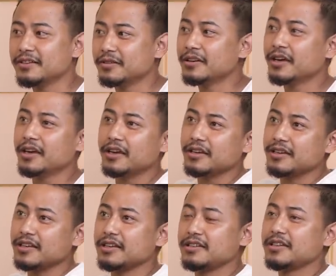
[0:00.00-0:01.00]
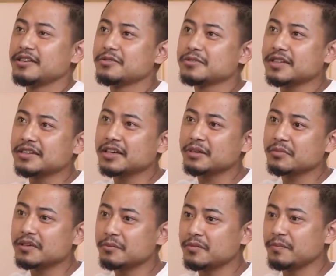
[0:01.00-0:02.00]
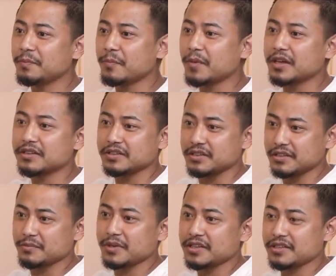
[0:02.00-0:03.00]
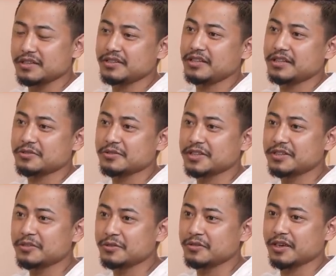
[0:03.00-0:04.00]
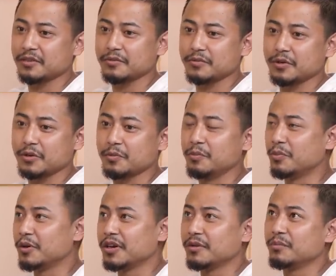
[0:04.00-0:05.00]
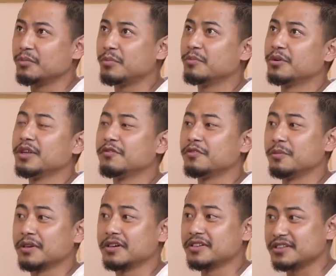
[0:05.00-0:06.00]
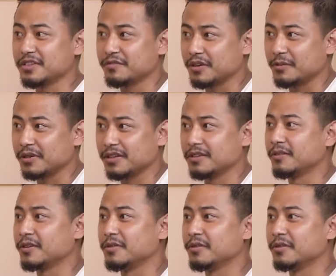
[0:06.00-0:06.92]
good. So, society, man, this society to like born and brought up from a Christian family.